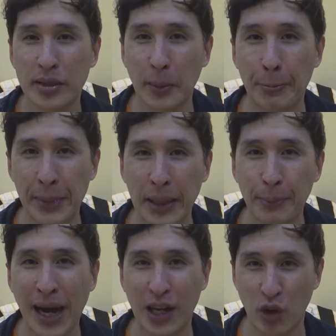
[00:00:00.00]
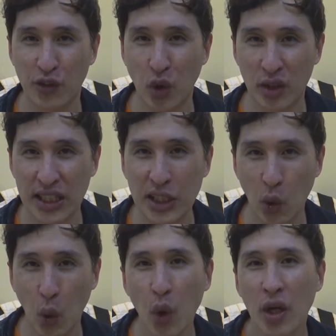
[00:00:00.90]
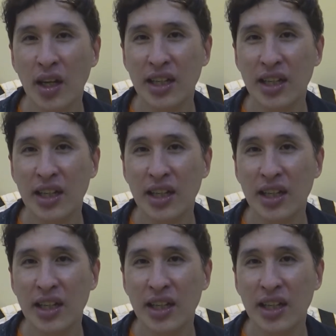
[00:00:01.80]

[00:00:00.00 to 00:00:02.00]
the main part of your ego,